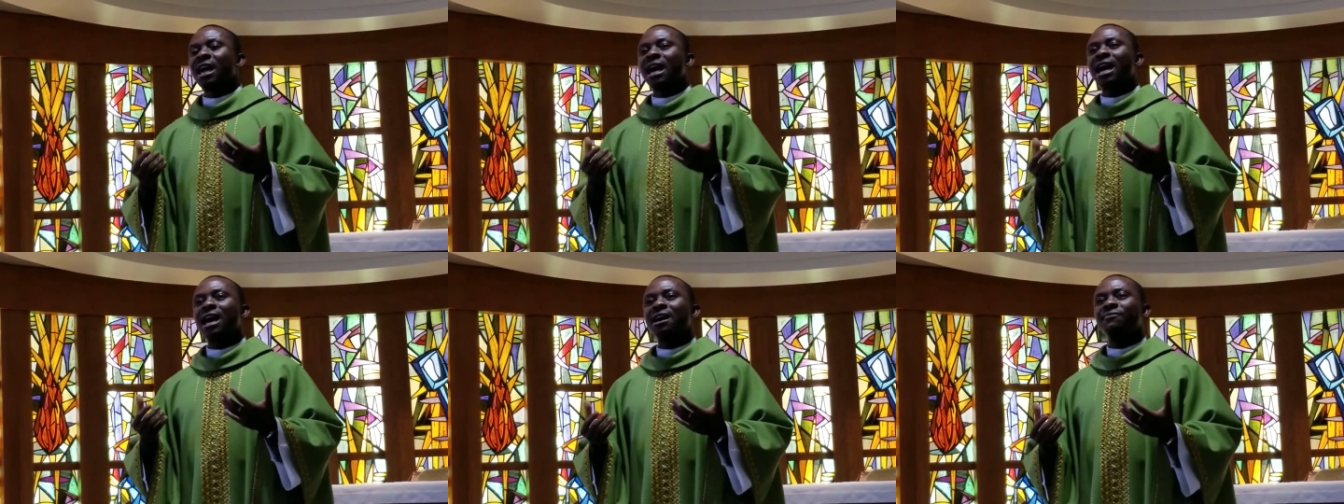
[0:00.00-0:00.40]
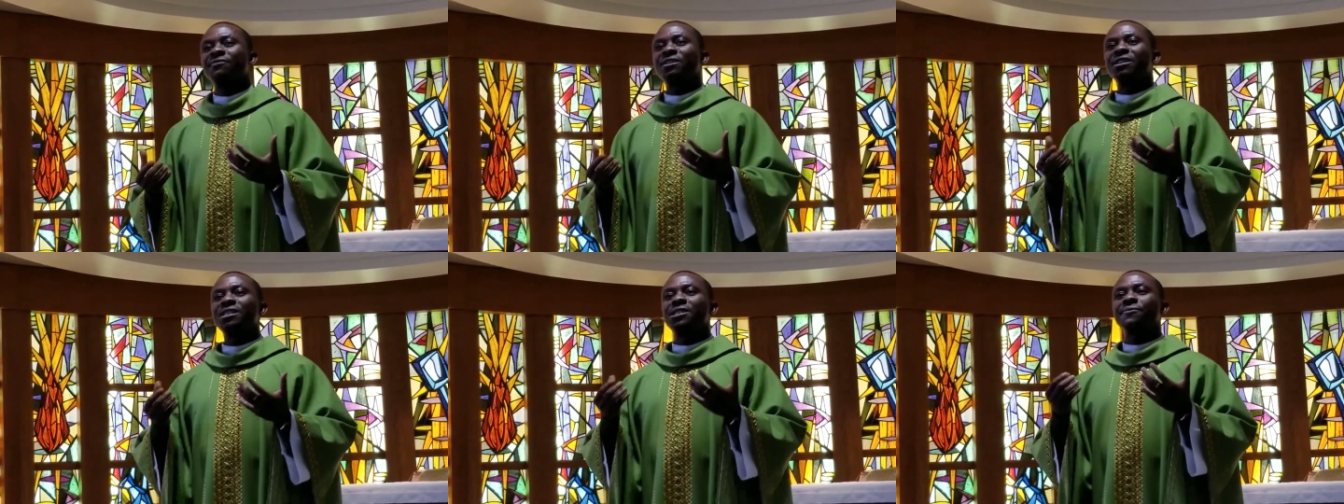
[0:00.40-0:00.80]

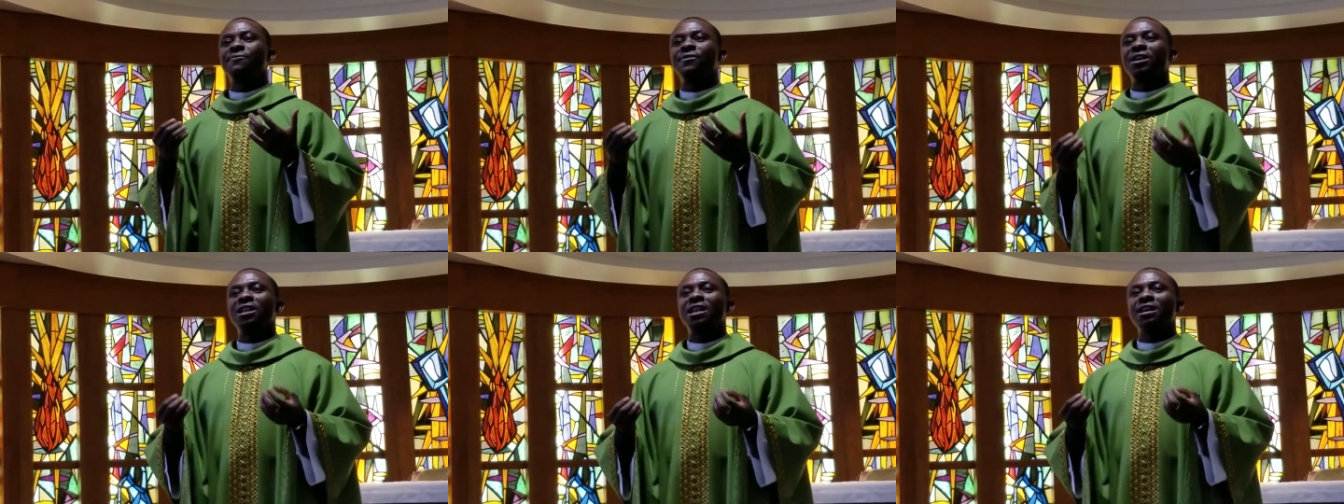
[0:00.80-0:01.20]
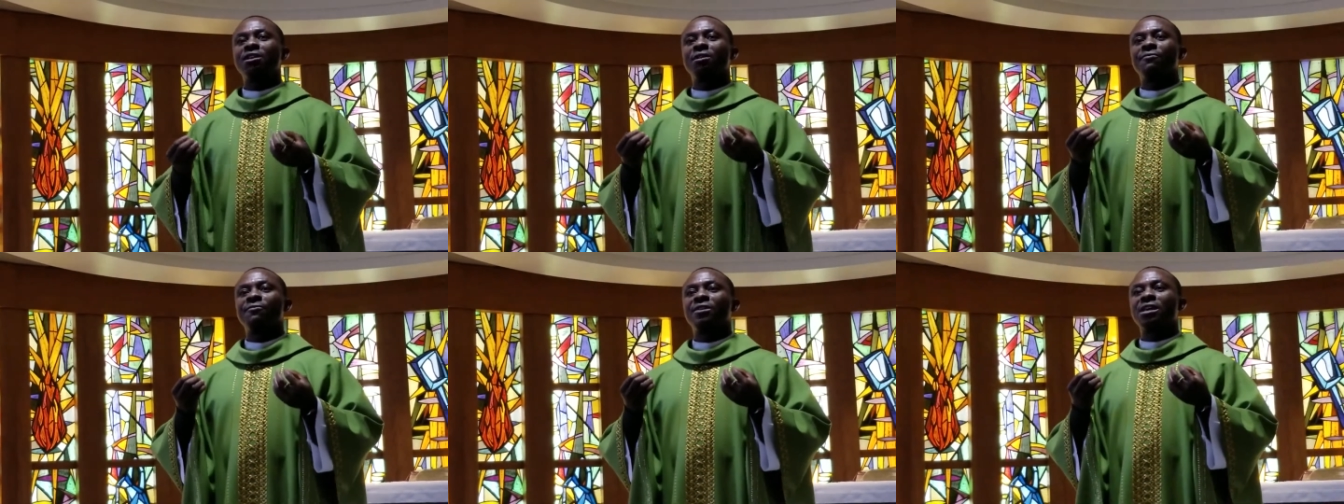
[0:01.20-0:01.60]
have this feeling
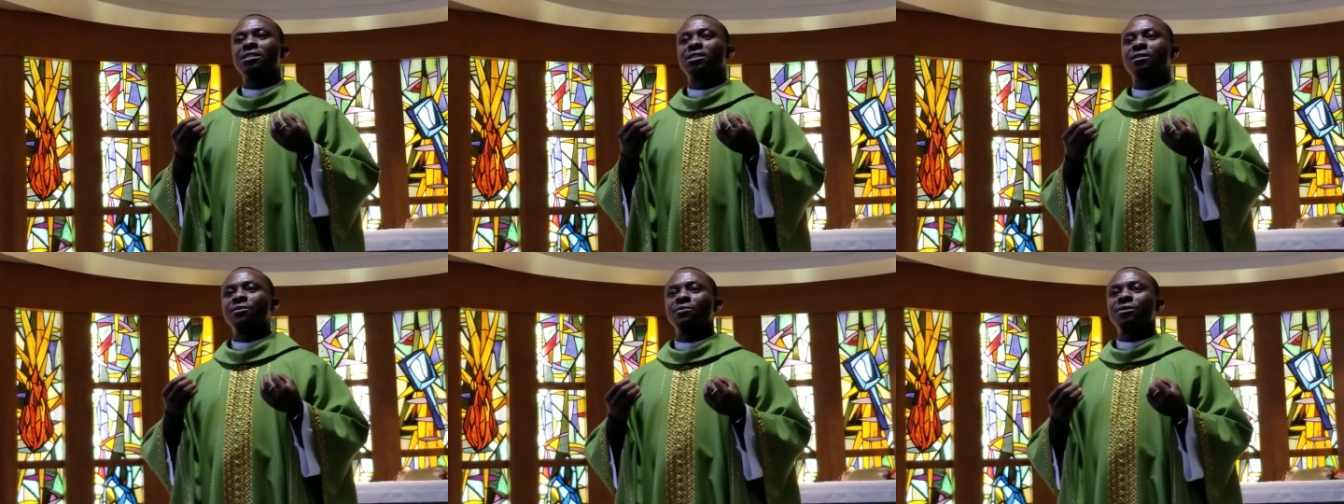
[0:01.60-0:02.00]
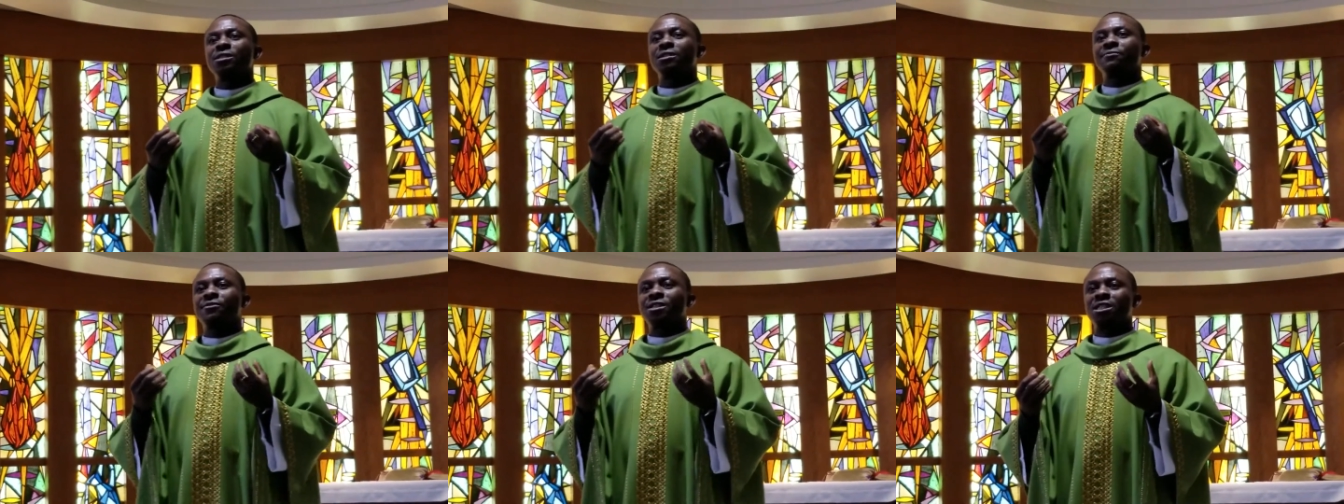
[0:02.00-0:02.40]
of
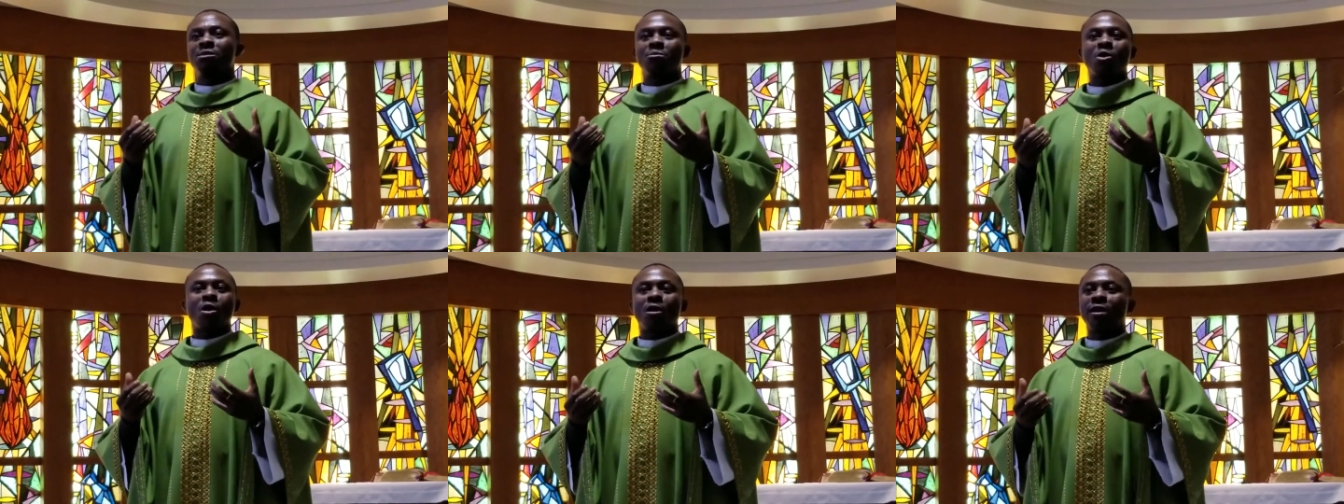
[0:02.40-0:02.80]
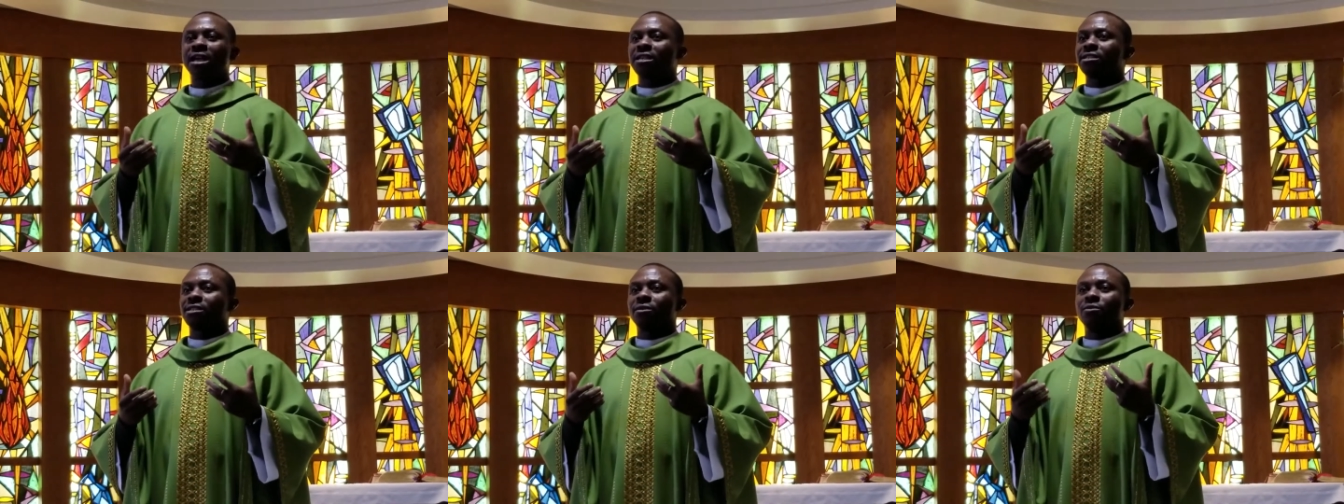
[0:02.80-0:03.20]
exclusivism or
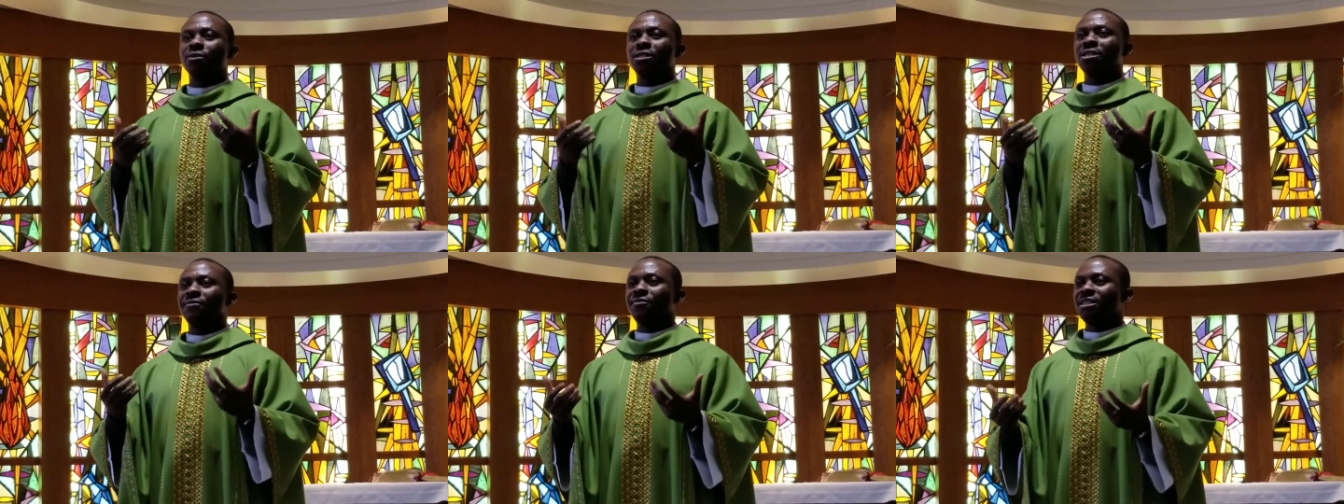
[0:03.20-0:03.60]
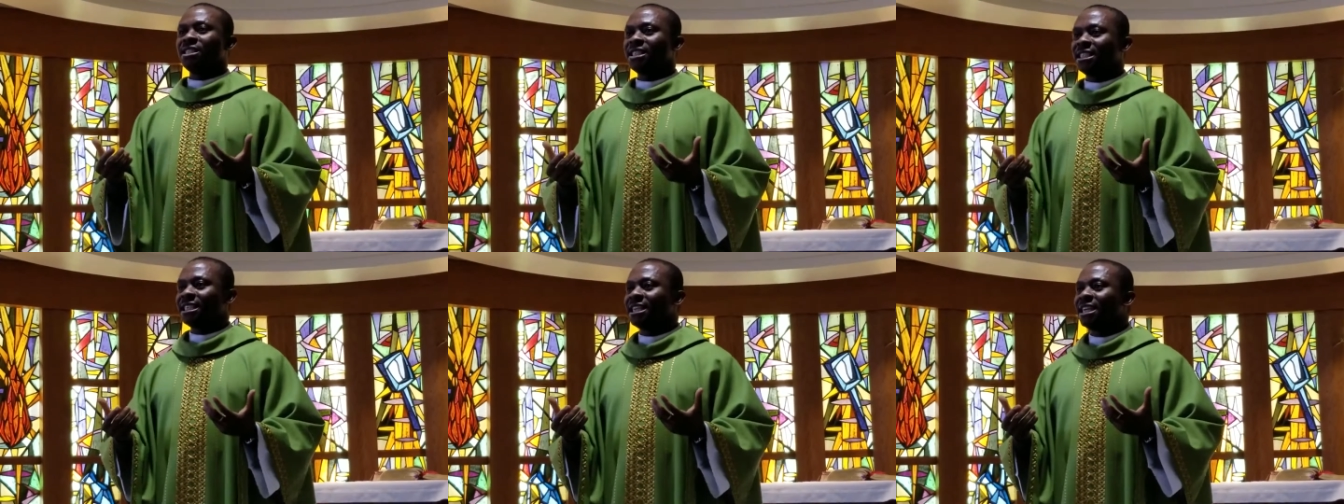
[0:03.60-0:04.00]

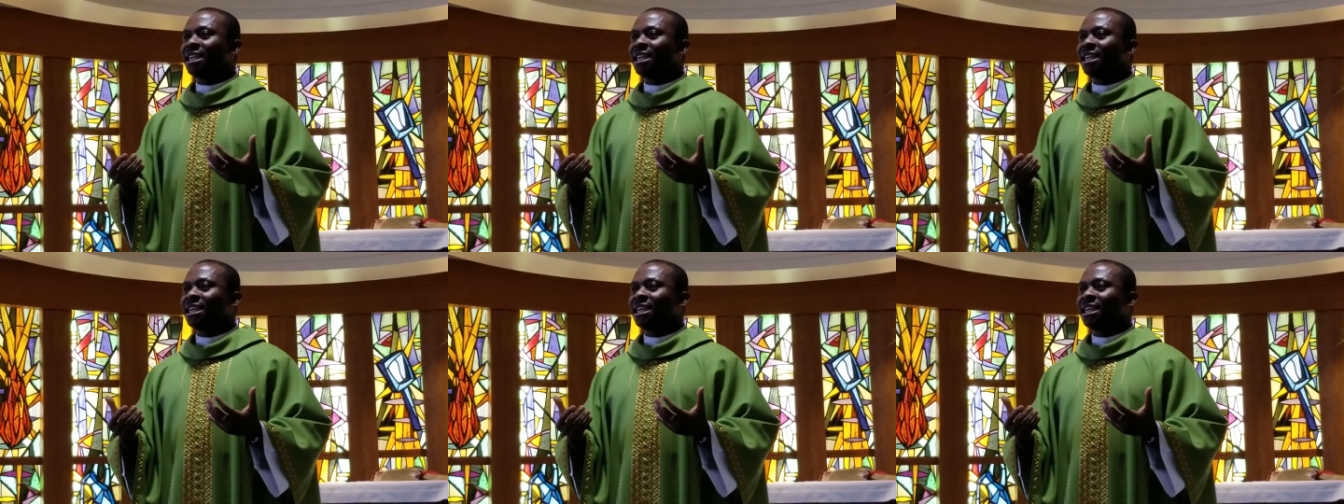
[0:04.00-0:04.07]
exclusivity,